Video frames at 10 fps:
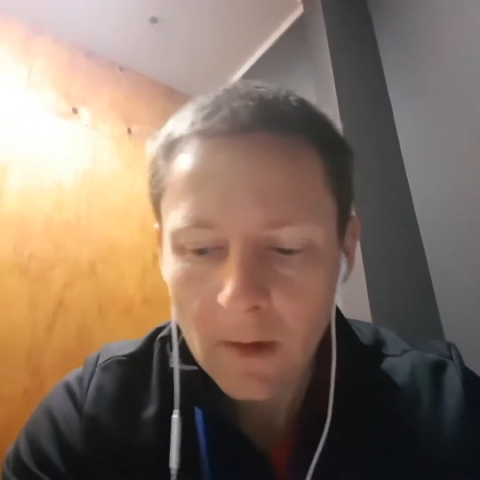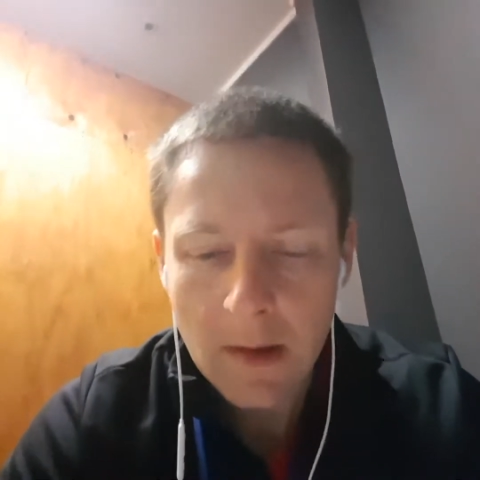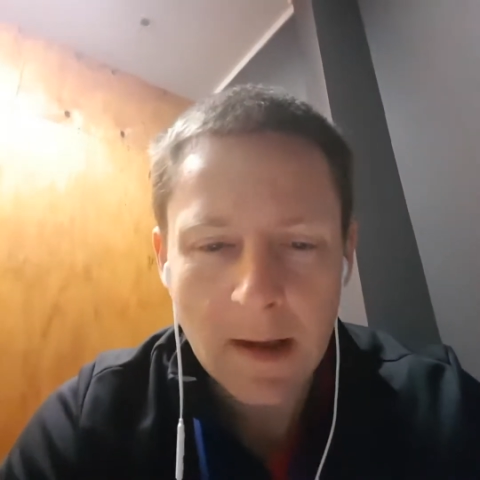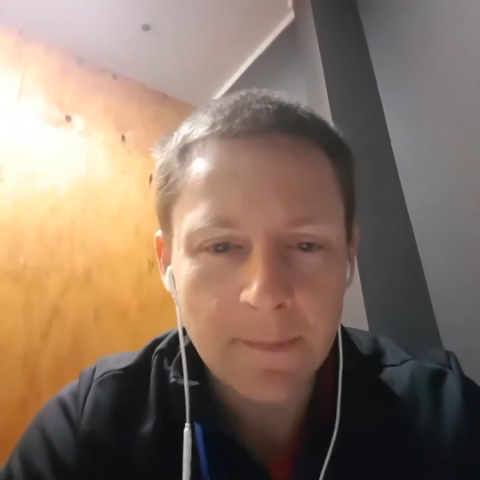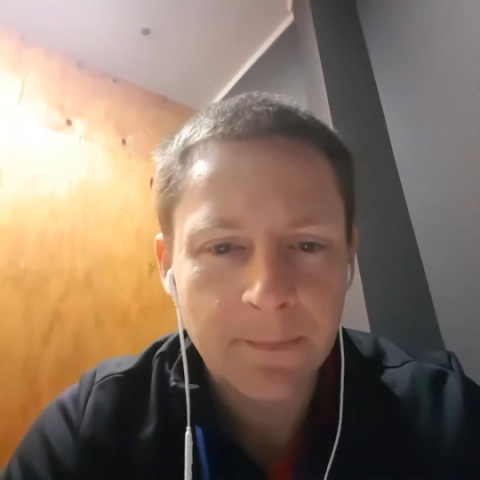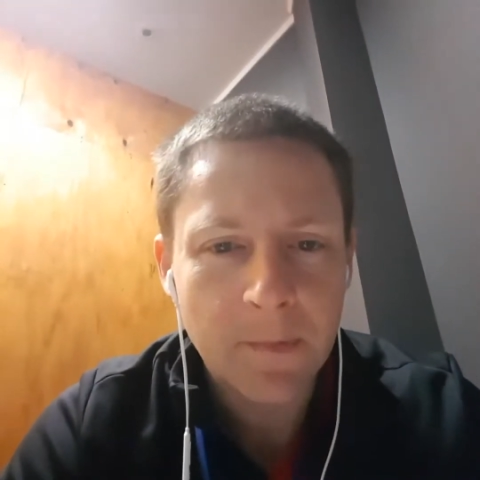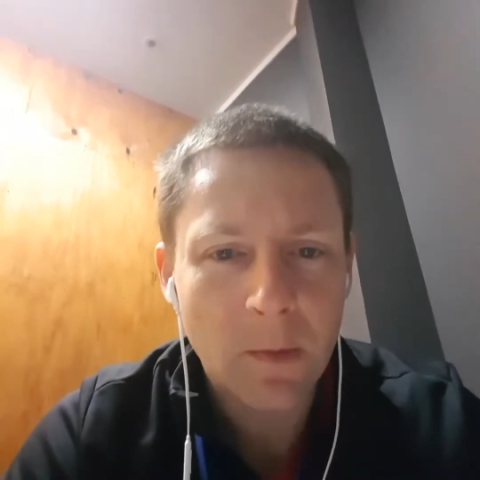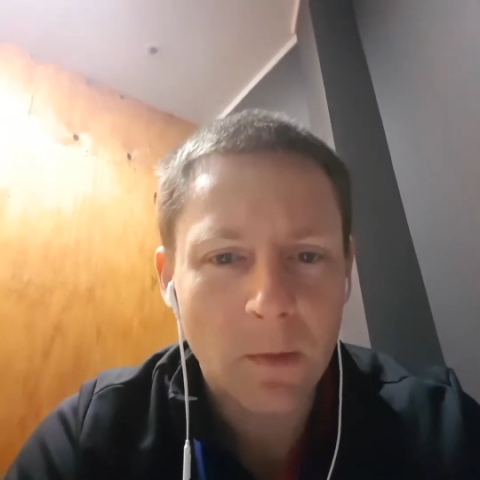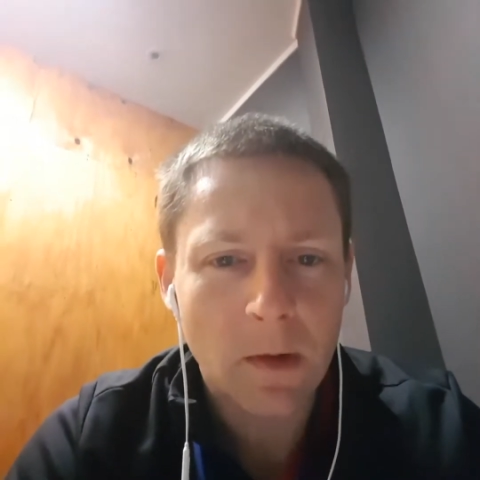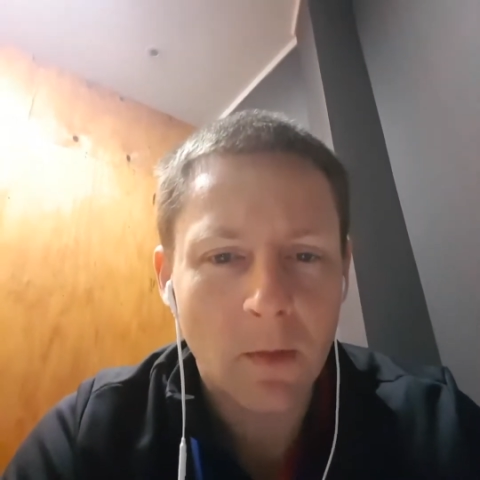um,
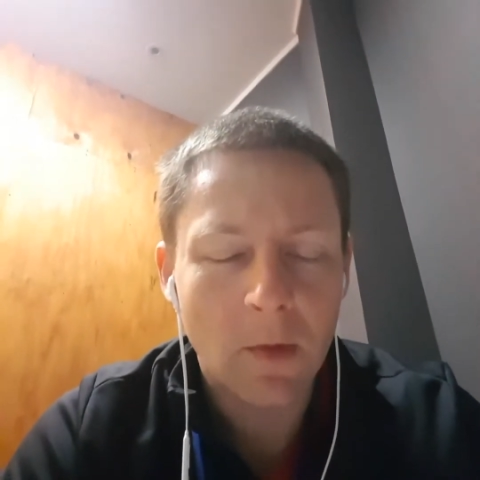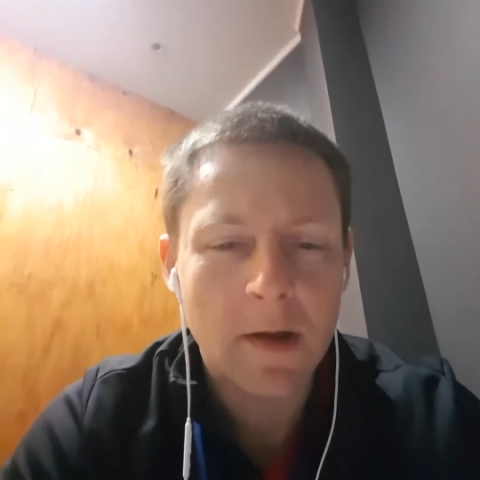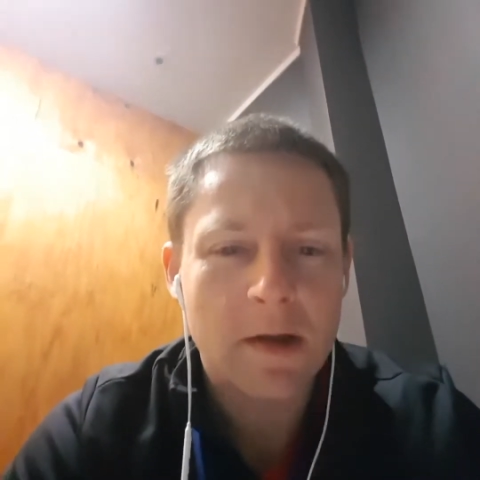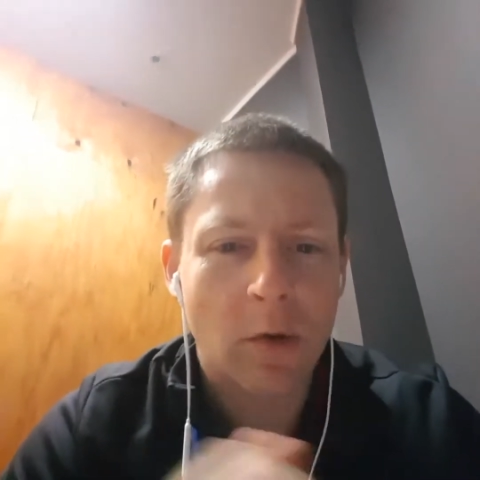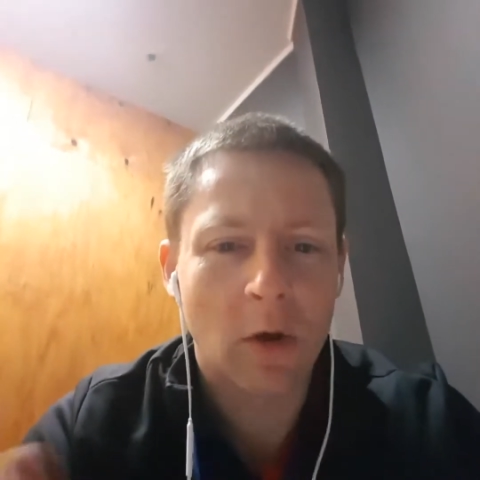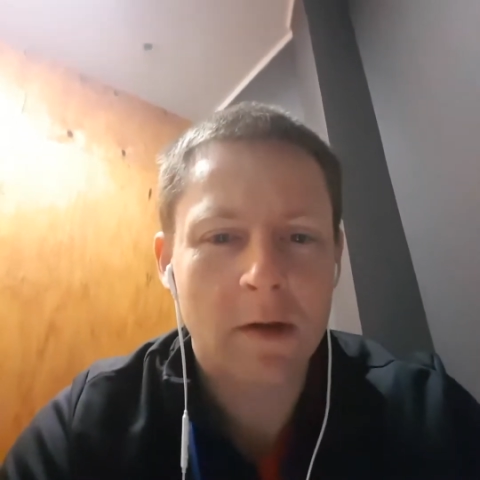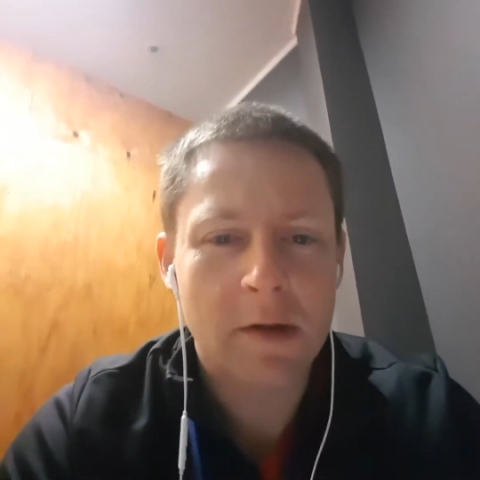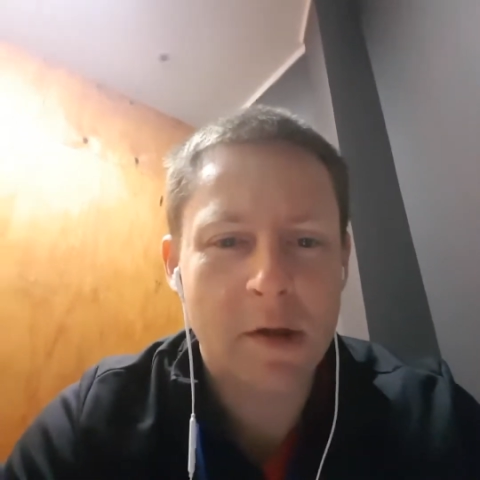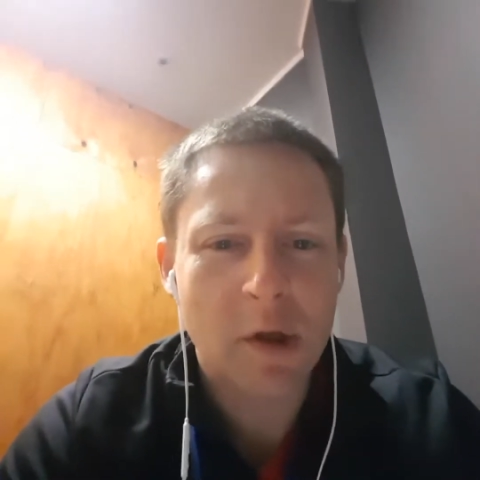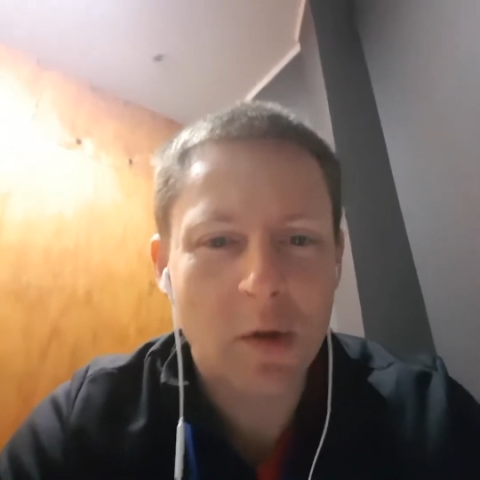I wanted to
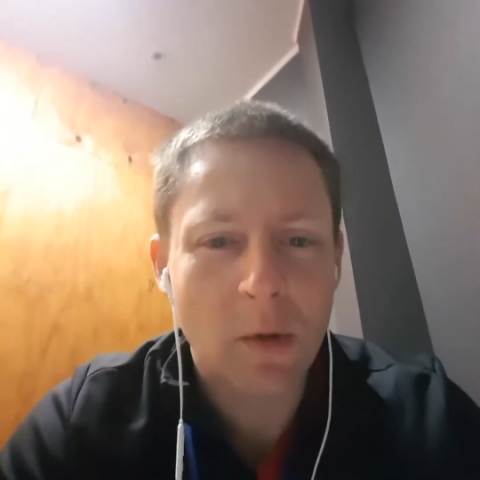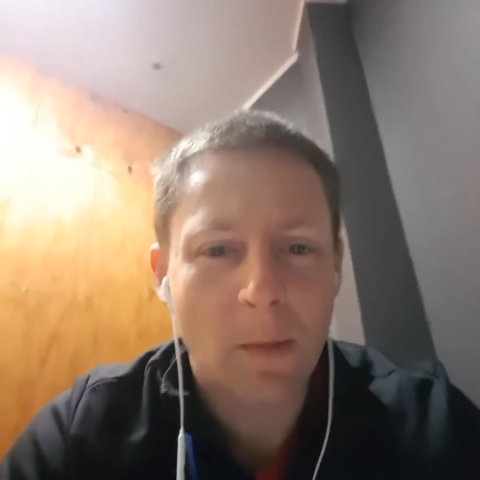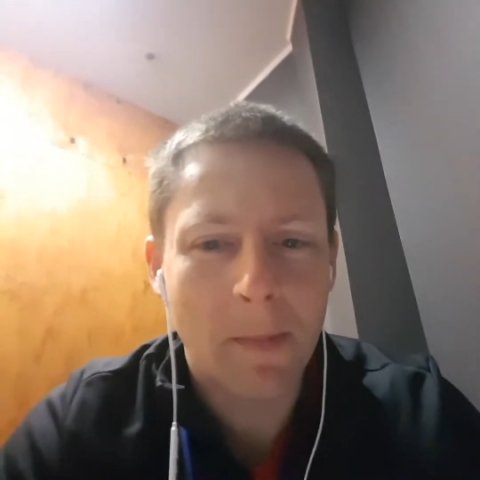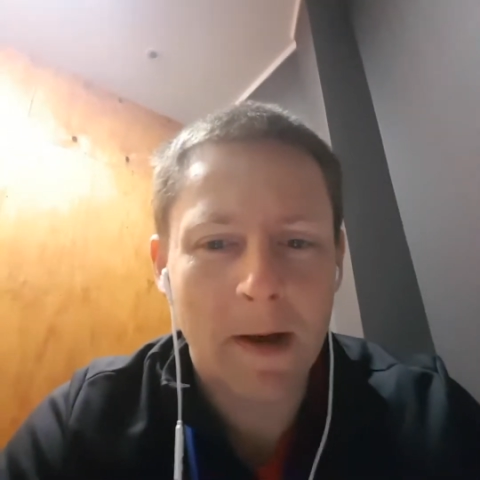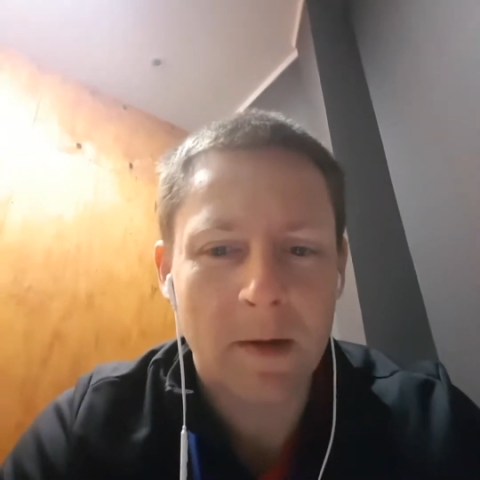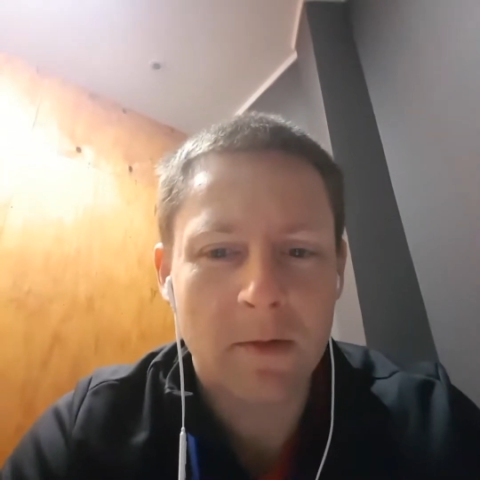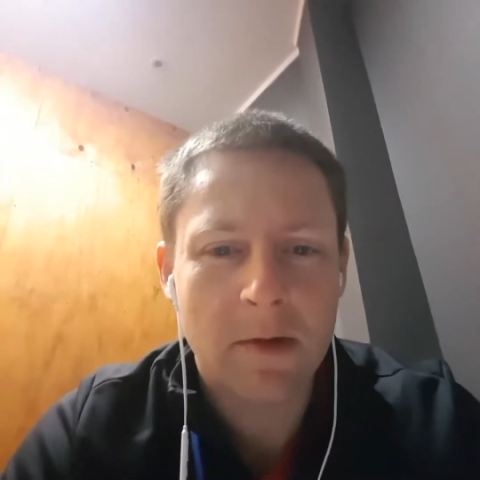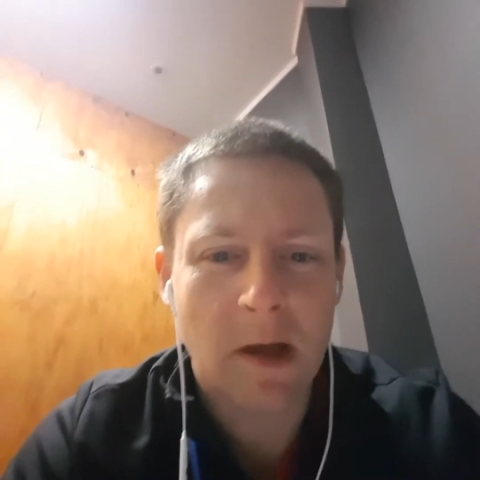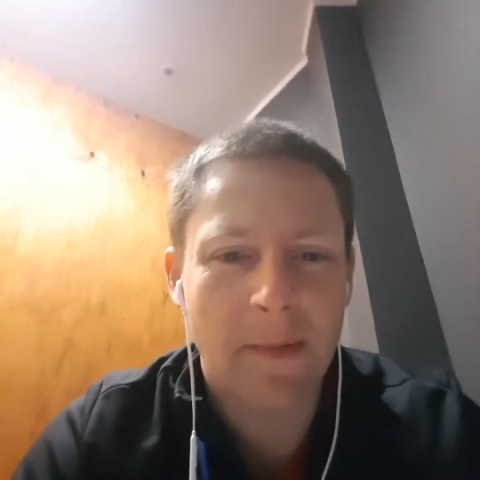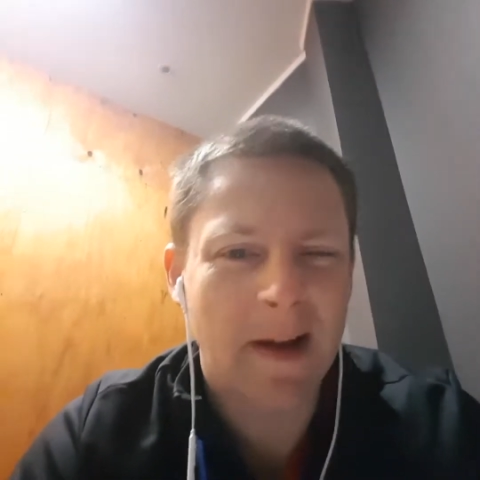talk to you about
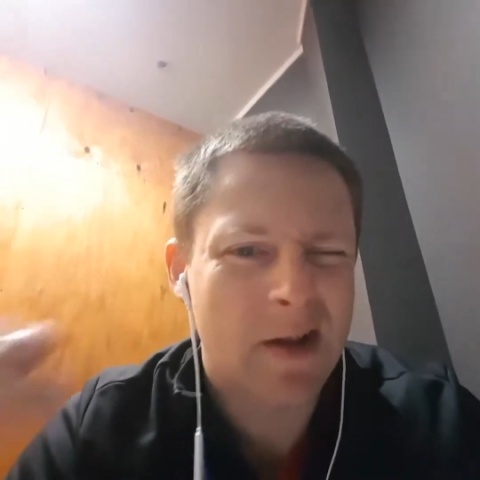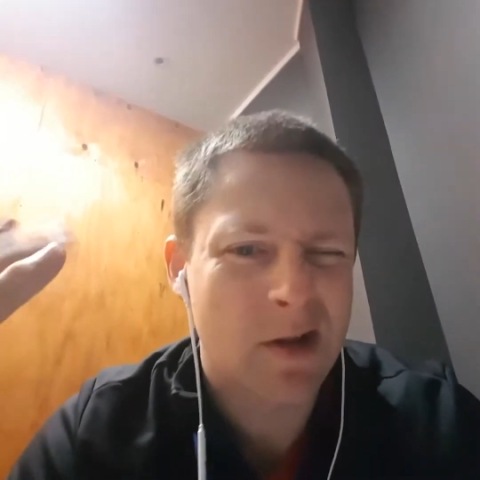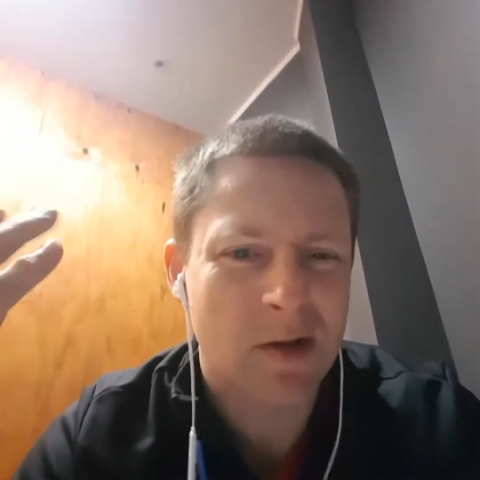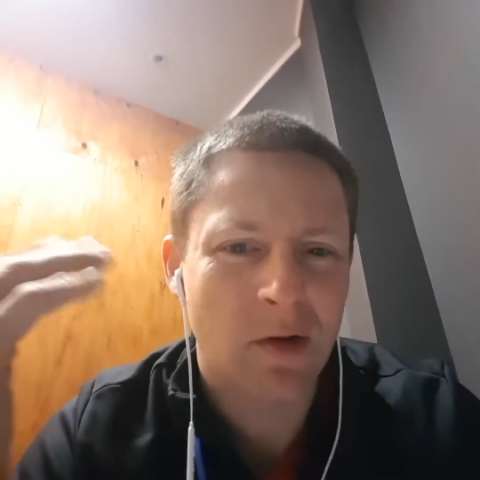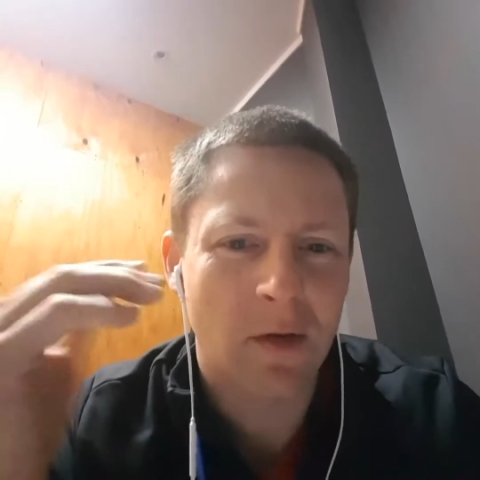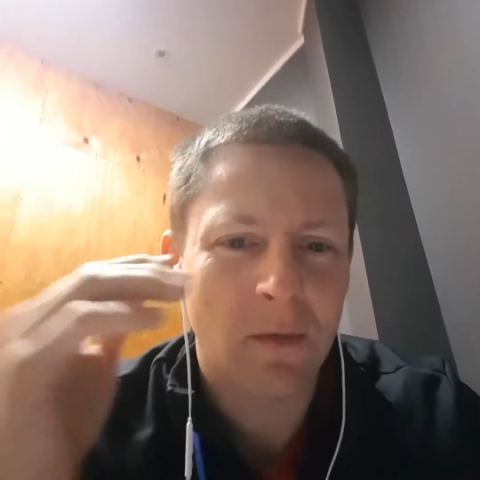something I sort